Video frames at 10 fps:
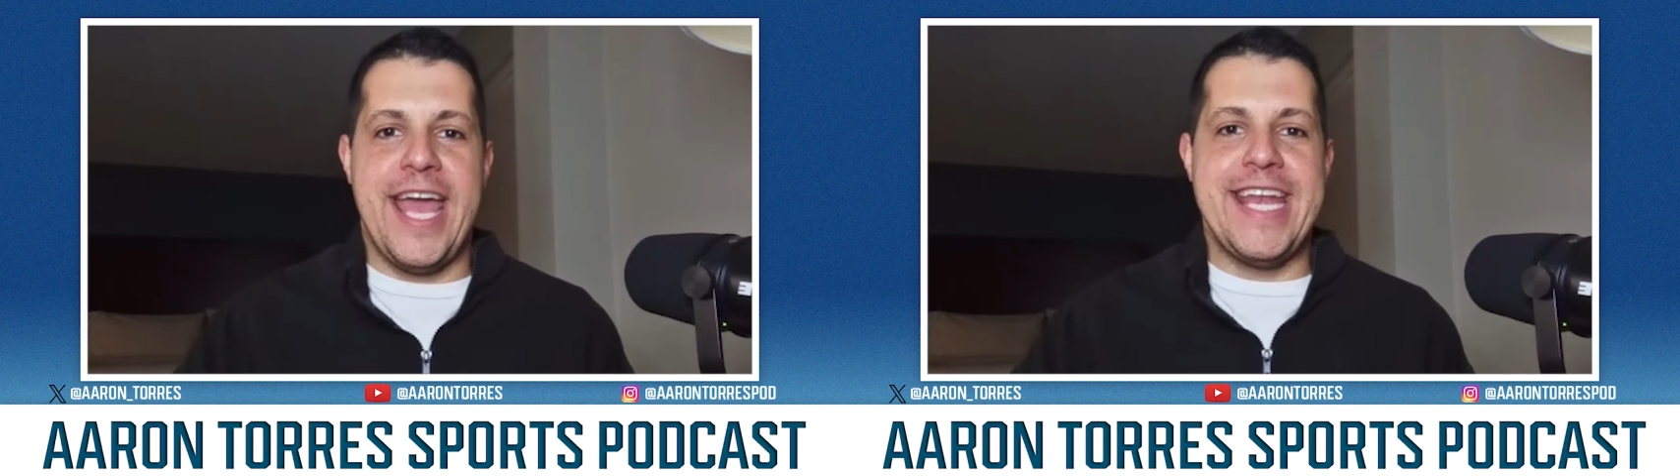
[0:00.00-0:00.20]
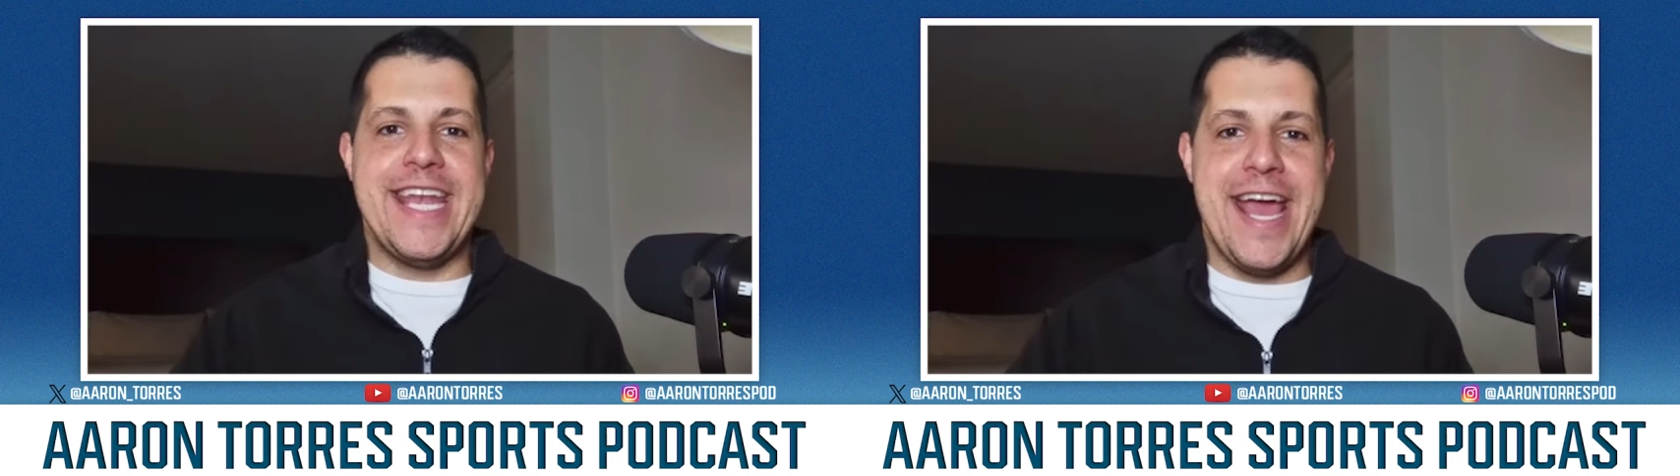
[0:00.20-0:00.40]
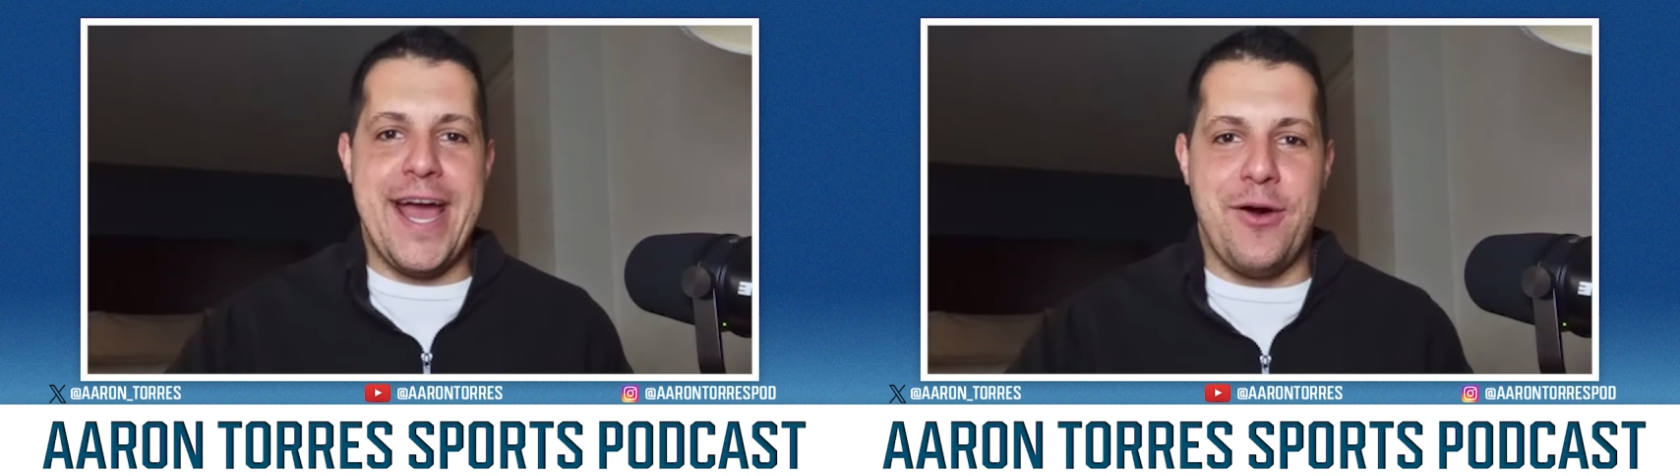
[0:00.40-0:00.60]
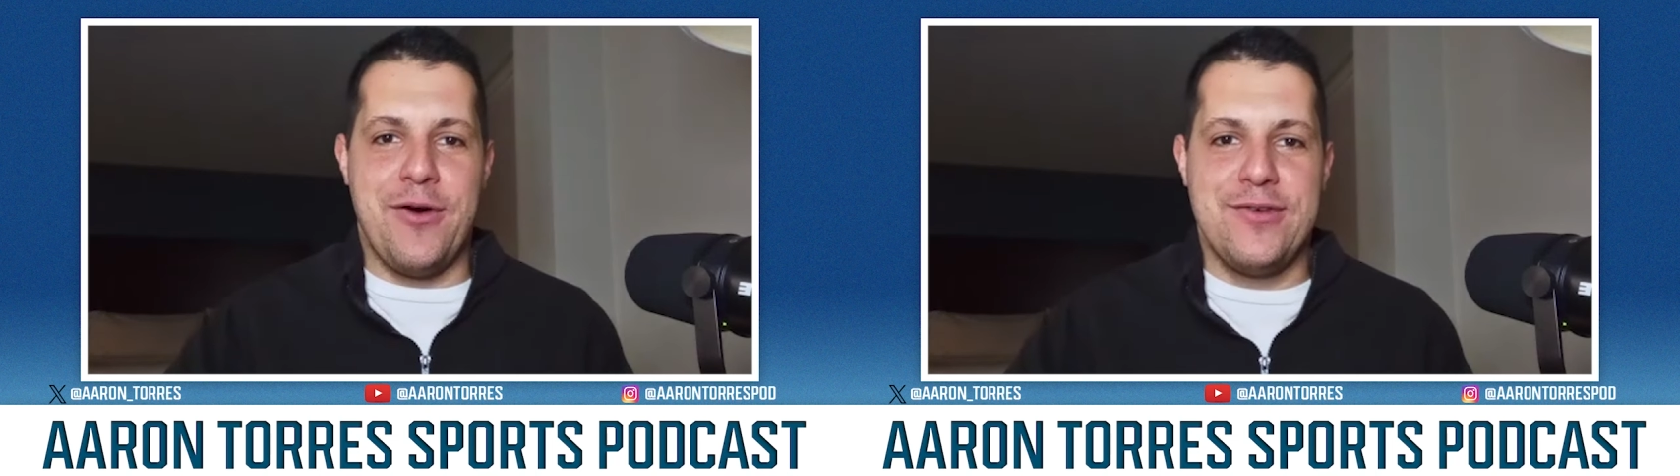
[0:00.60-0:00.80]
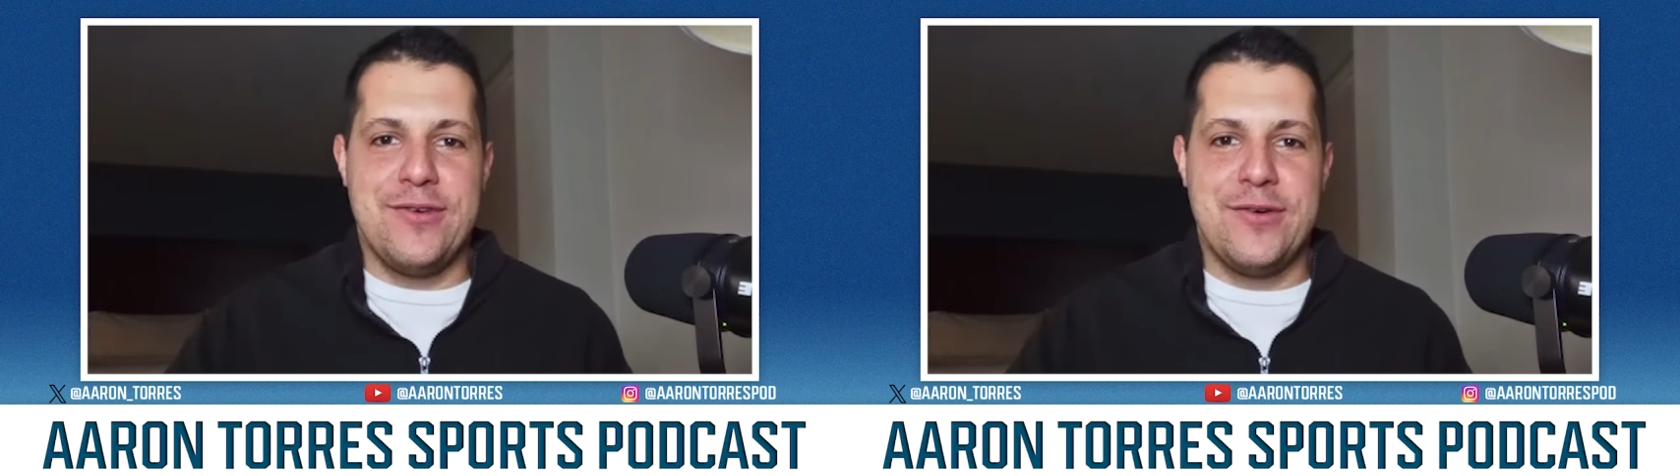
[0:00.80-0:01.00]
And now,
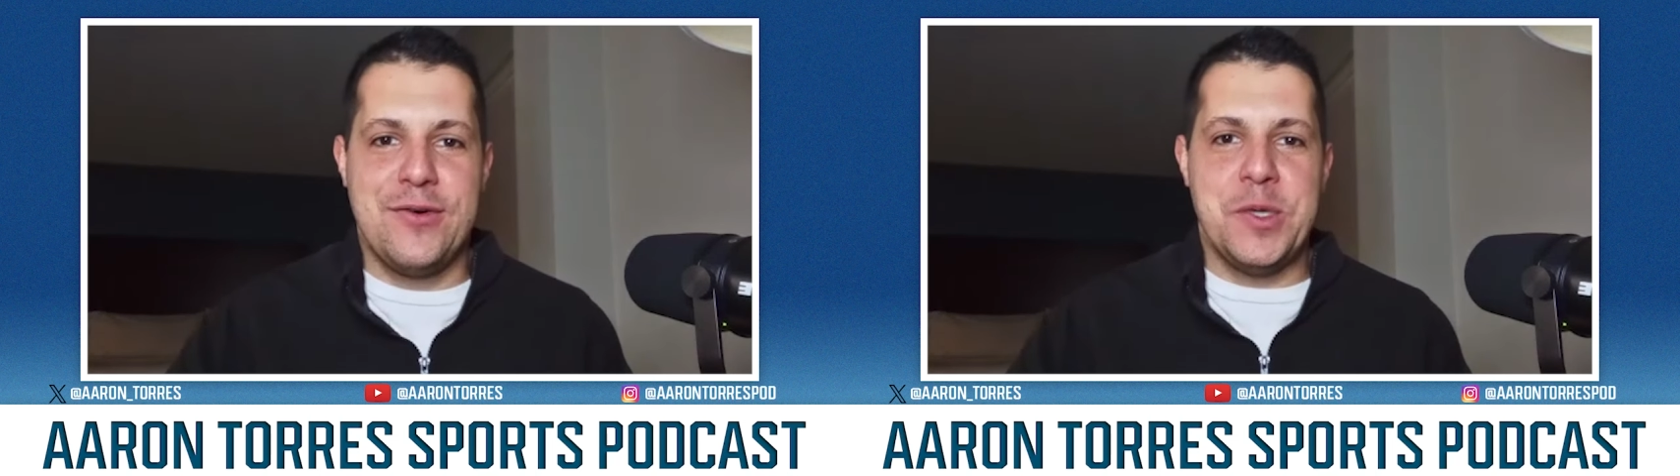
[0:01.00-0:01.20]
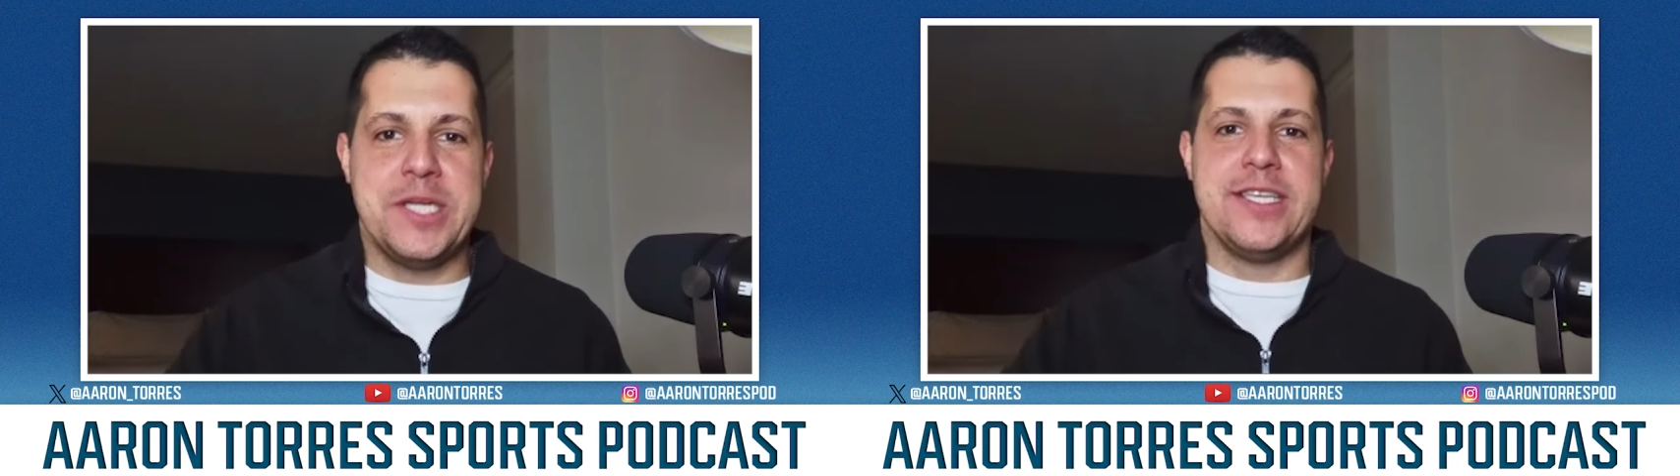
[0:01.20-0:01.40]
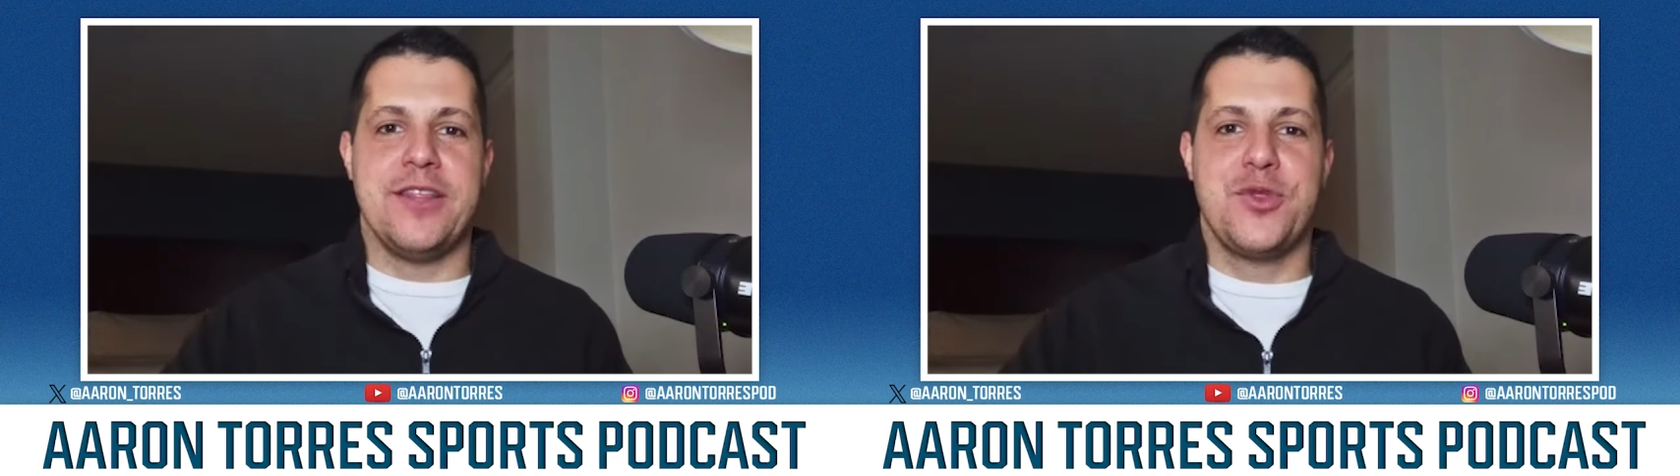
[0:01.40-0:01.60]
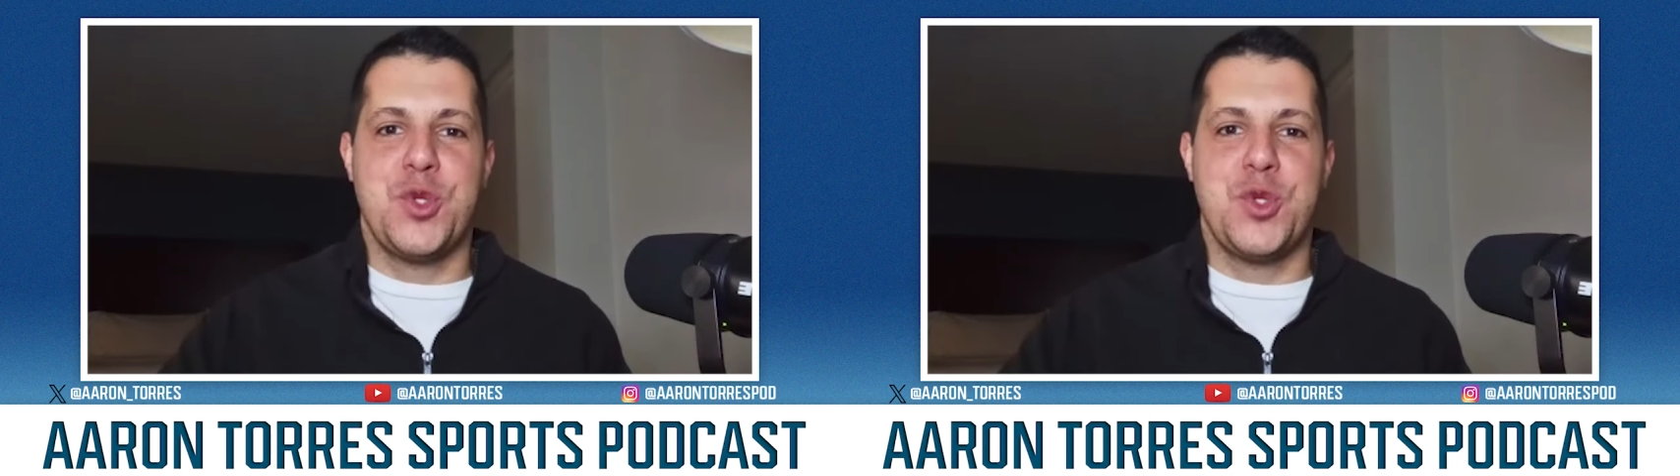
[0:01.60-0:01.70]
what is it?